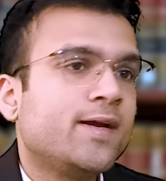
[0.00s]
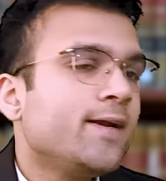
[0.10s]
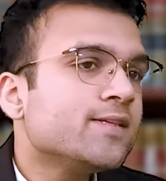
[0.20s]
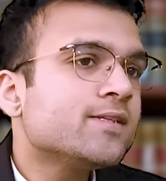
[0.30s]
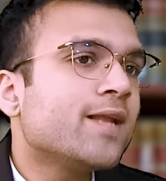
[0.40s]

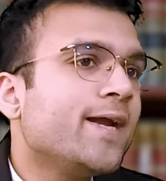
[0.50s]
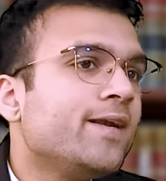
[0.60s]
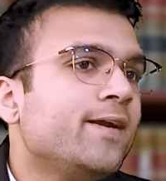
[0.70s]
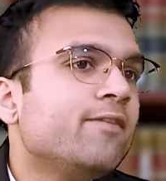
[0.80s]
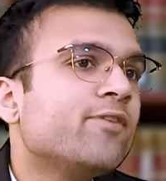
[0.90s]
It is
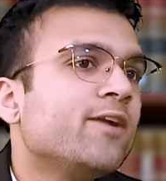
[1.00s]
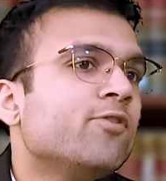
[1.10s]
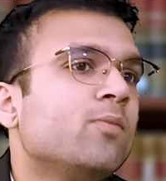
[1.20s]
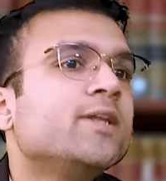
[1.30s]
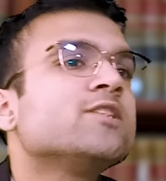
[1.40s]
slightly different
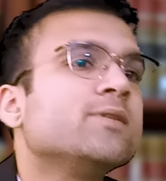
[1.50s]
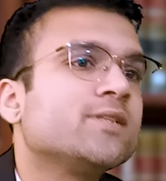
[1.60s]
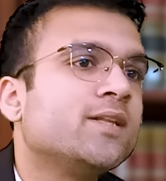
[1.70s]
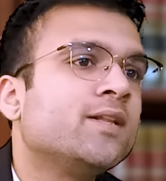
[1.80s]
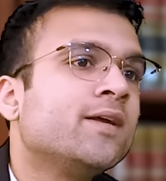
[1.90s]
from
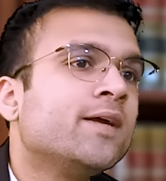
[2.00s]
dismissal.